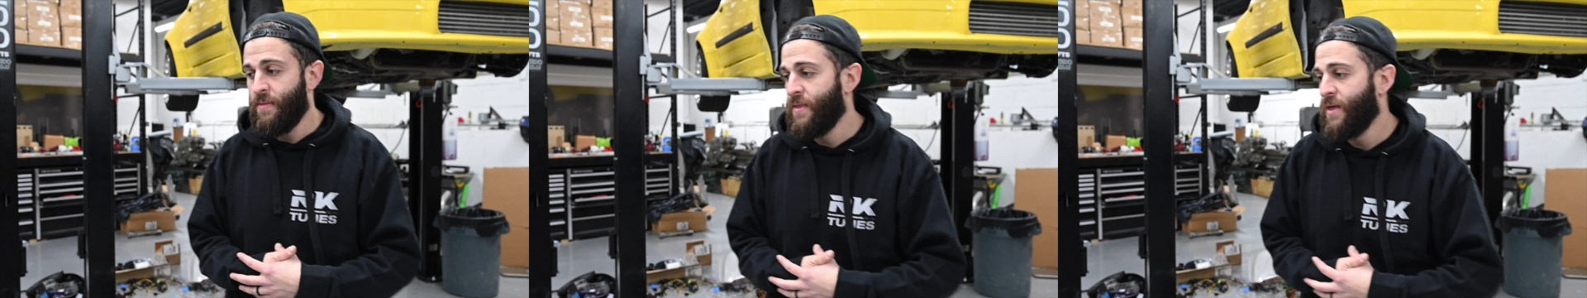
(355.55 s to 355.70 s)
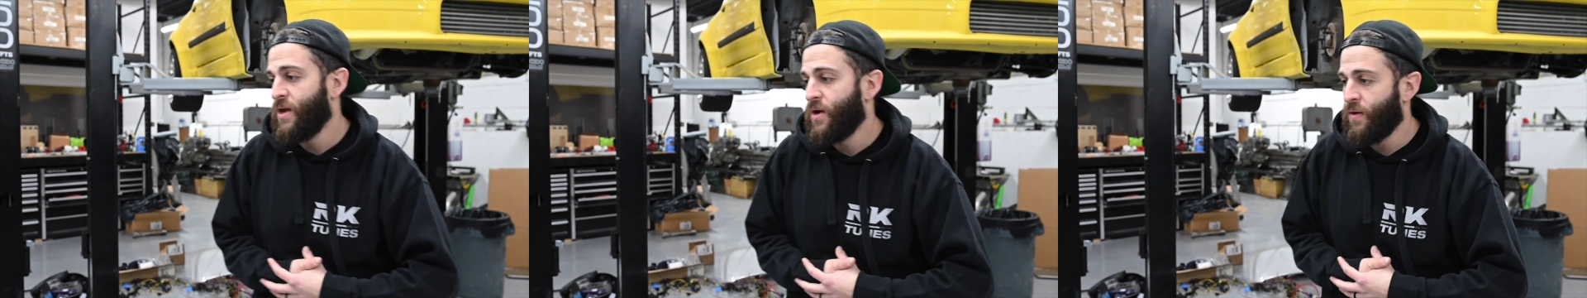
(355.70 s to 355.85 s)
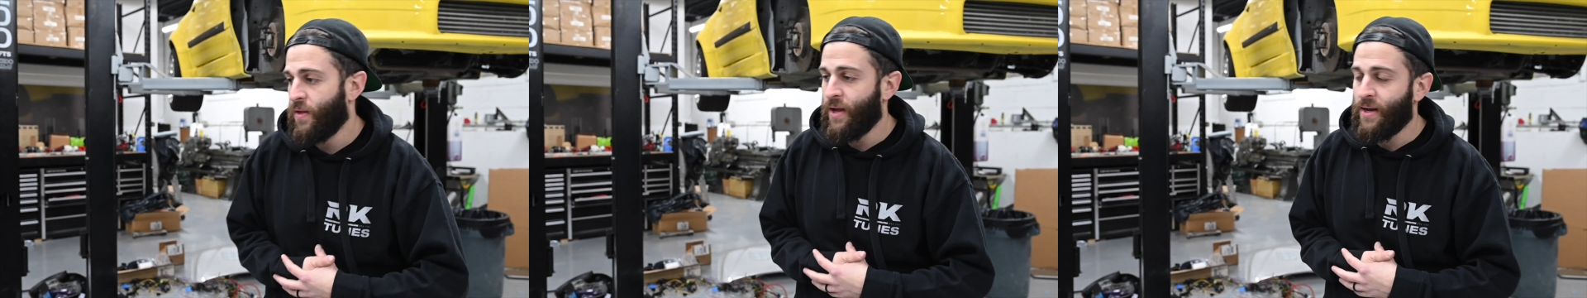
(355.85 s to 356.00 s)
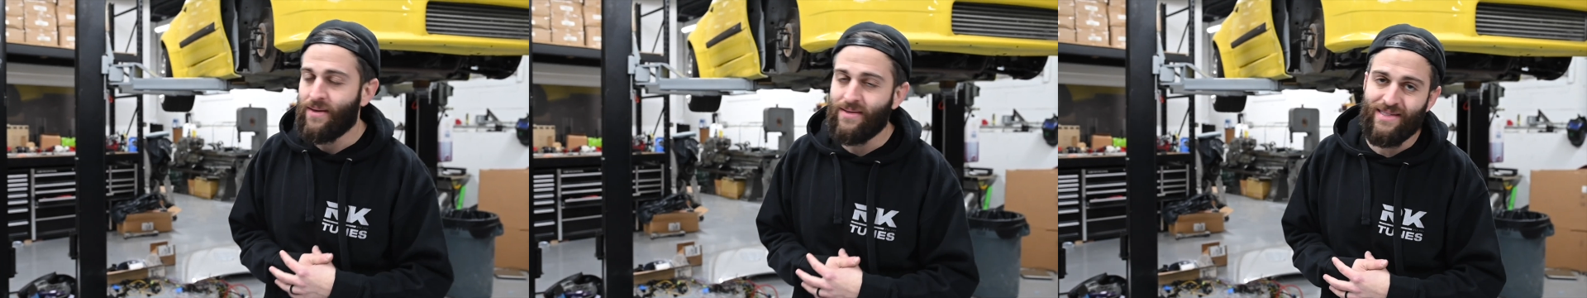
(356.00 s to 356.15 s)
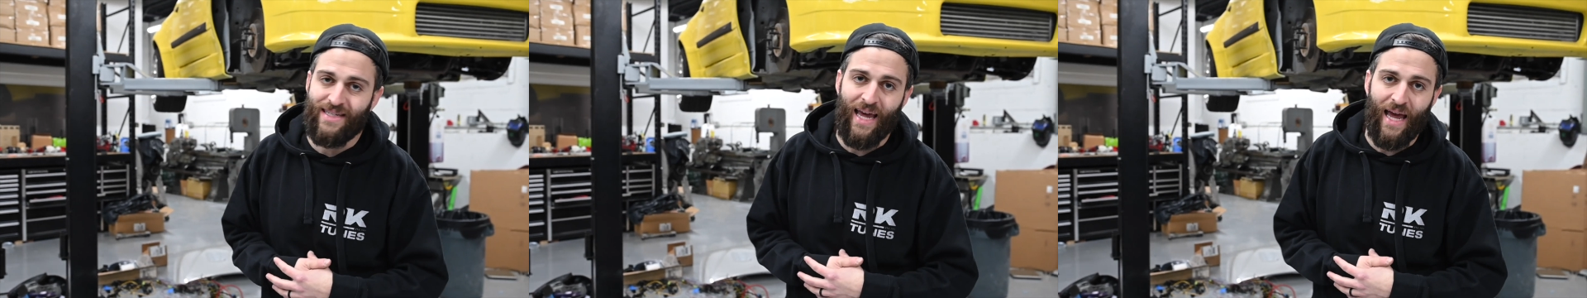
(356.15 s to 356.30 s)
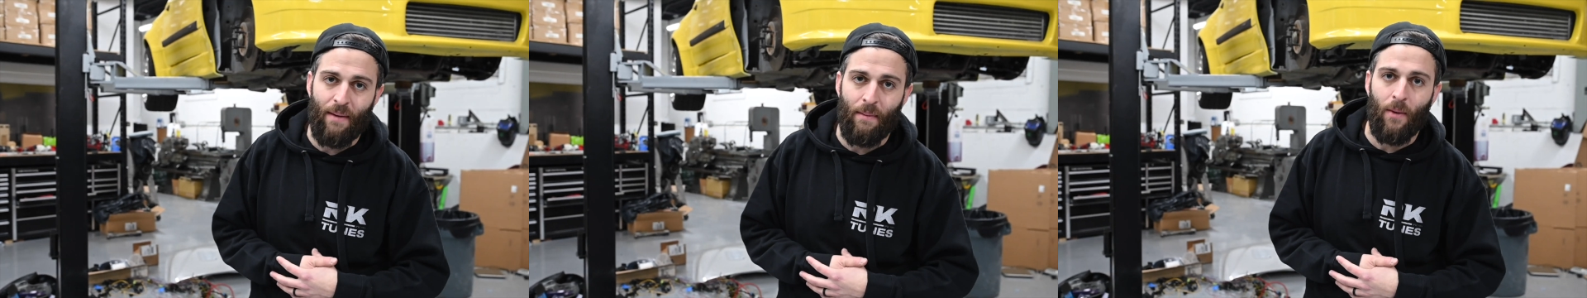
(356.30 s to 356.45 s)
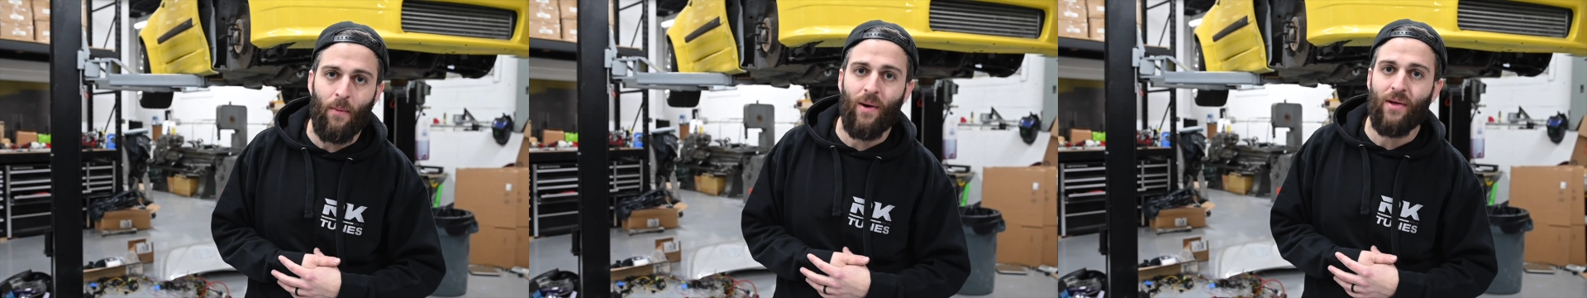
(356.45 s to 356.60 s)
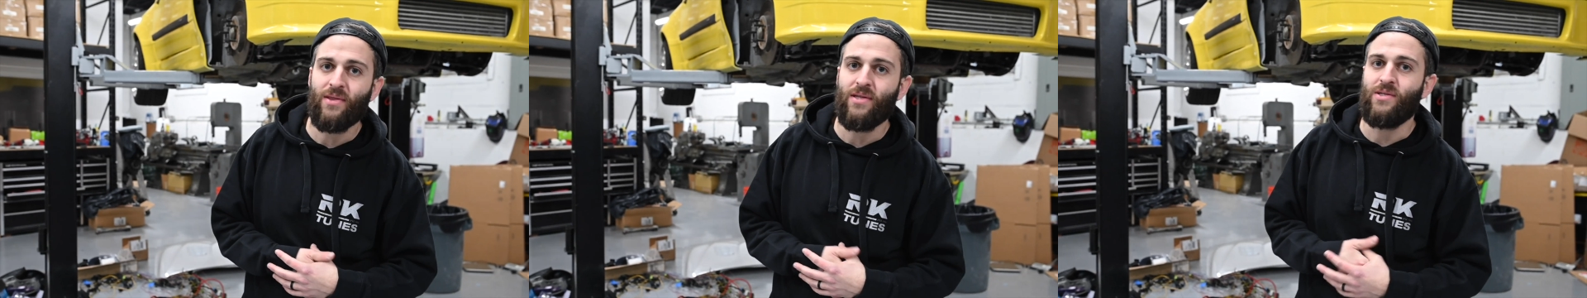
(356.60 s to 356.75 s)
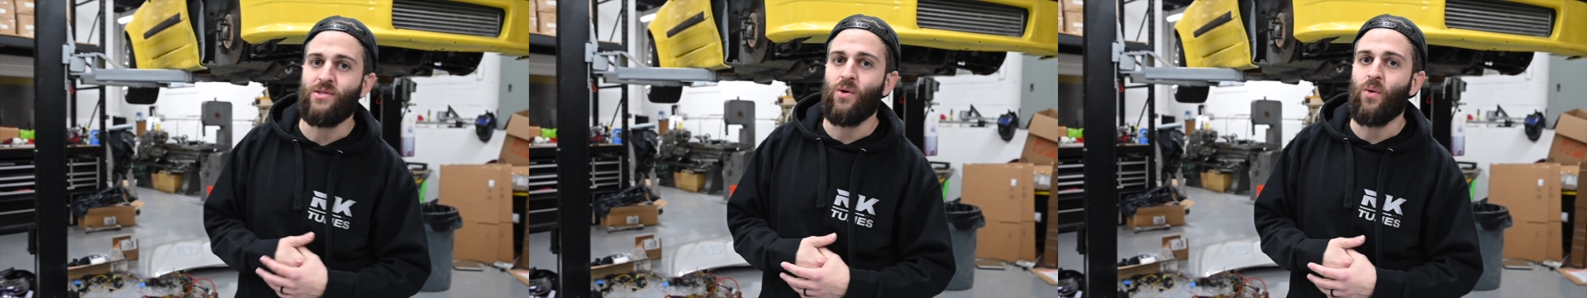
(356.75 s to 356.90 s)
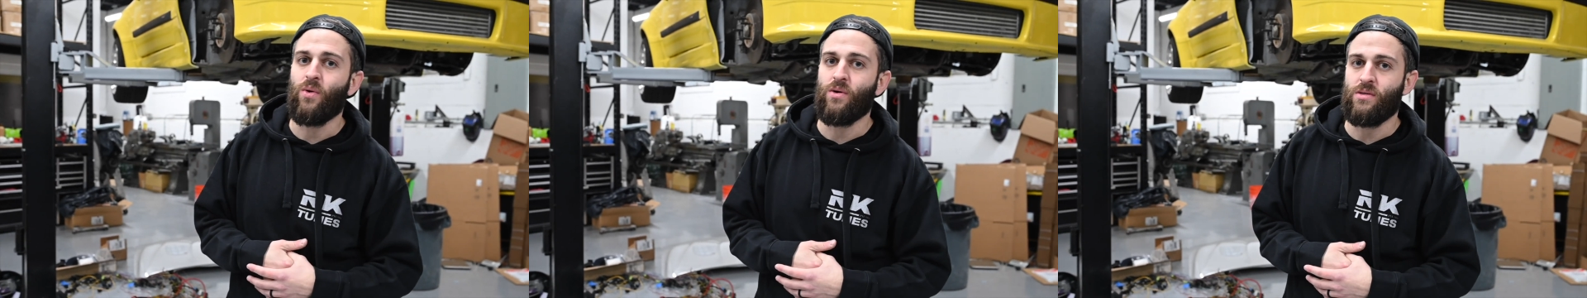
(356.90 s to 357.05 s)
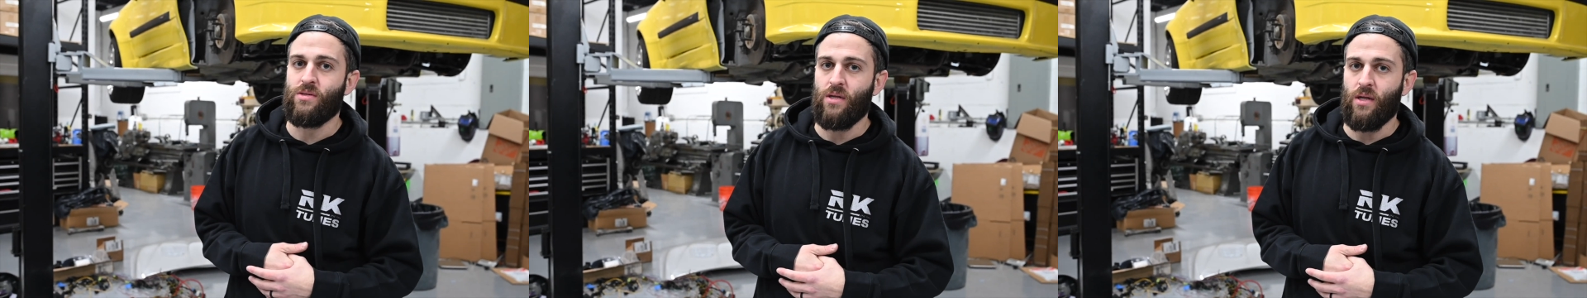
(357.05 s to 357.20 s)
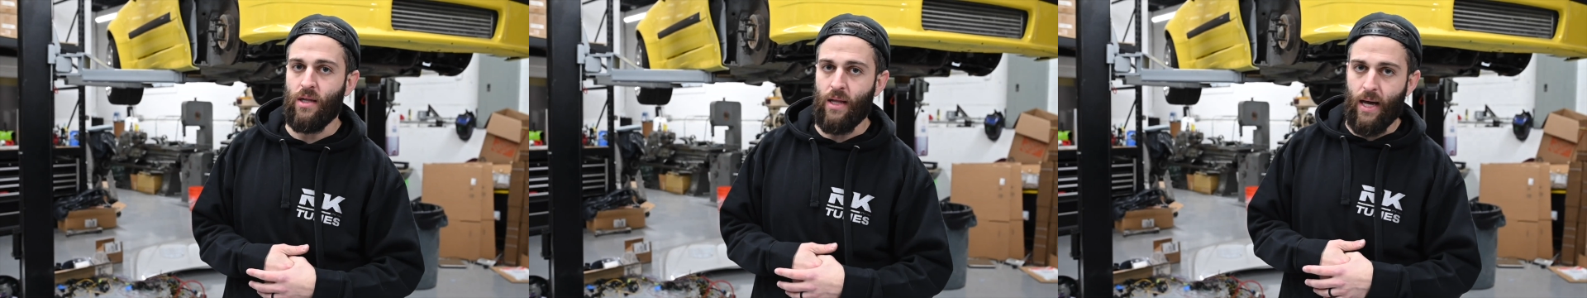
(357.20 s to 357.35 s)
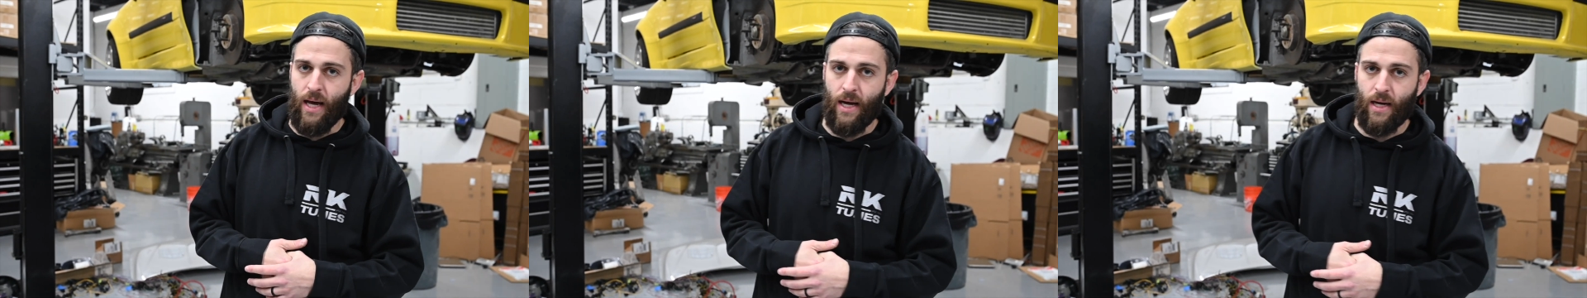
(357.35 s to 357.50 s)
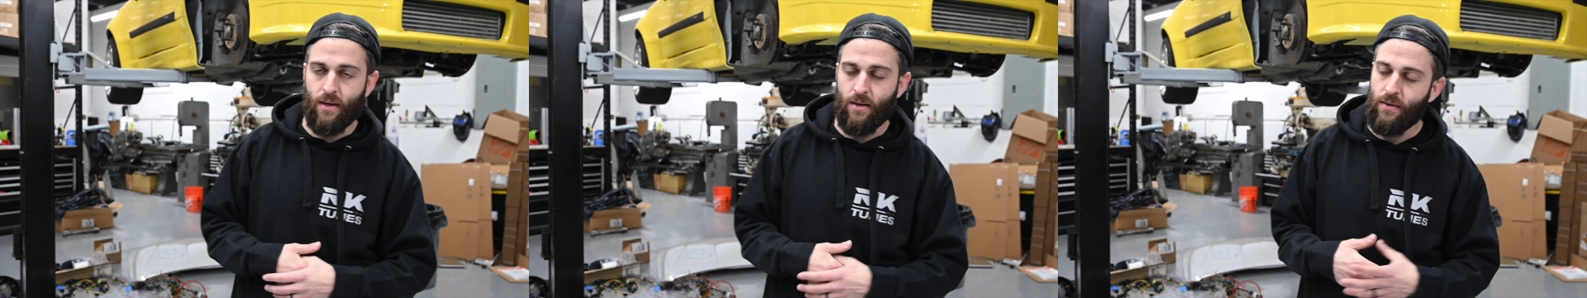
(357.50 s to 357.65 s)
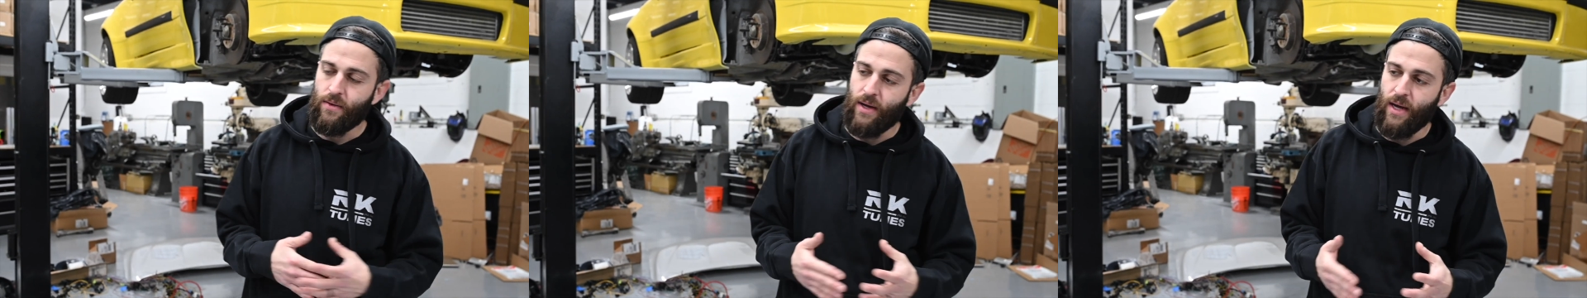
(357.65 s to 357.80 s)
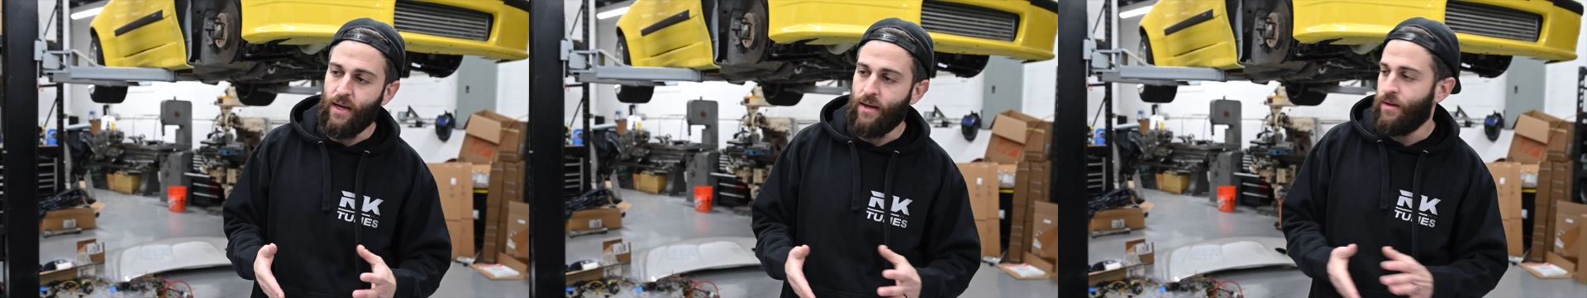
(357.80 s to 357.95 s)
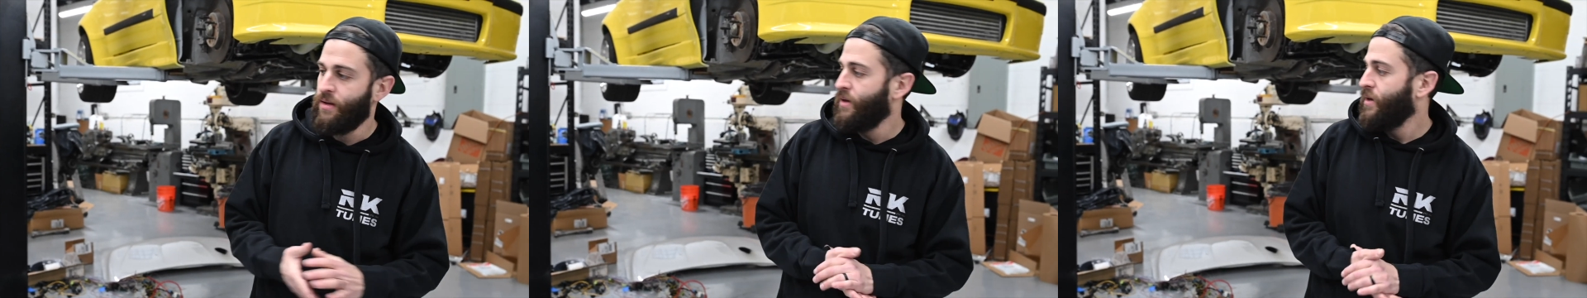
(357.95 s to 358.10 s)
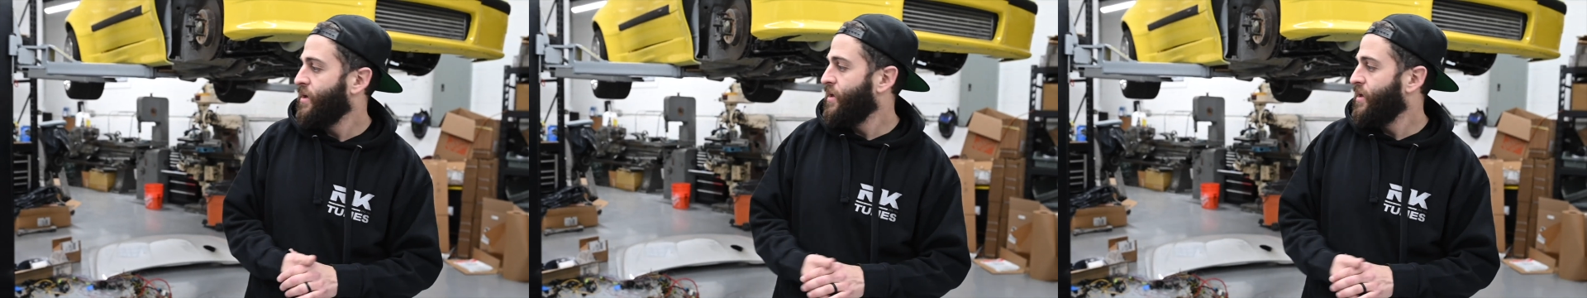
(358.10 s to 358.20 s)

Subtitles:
And then you're like, damn, I want the doors to lock. Okay.